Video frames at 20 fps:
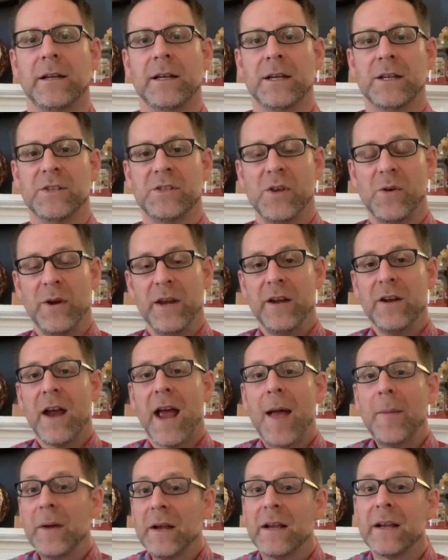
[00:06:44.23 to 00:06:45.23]
So here
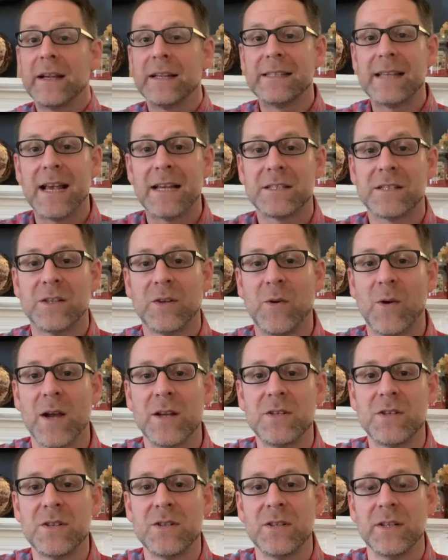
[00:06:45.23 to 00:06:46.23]
Habakkuk has asked the
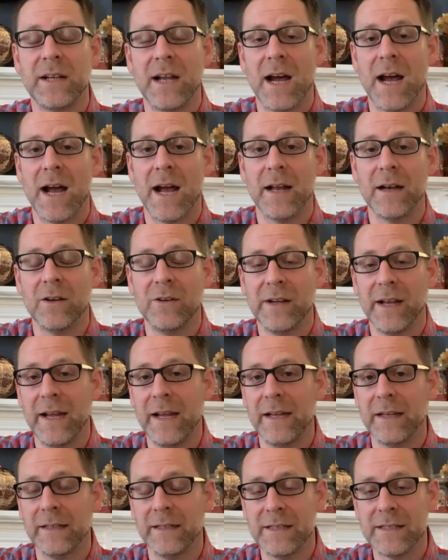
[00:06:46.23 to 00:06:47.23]
question to God,
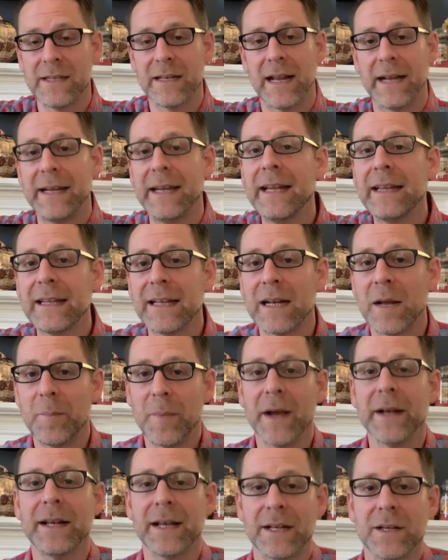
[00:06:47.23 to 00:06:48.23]
okay, listen, I get that I
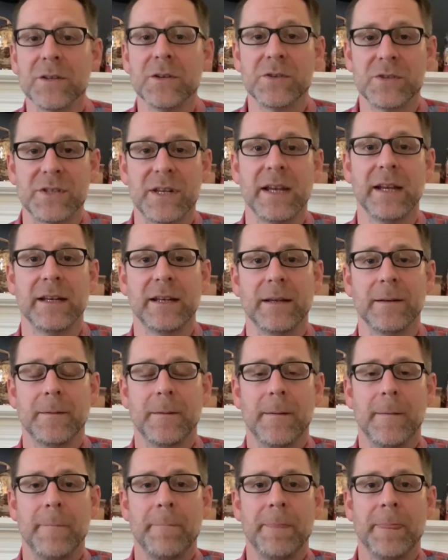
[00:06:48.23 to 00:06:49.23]
might not understand it,
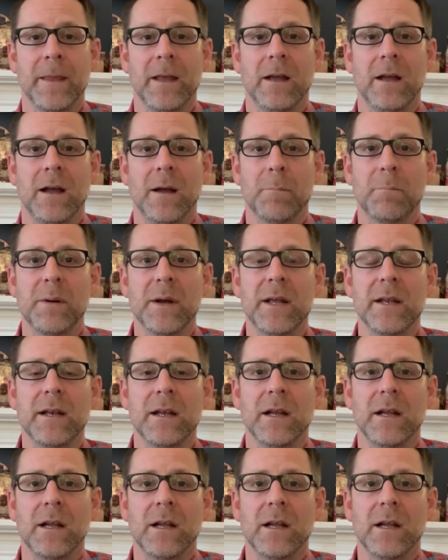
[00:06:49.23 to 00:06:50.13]
but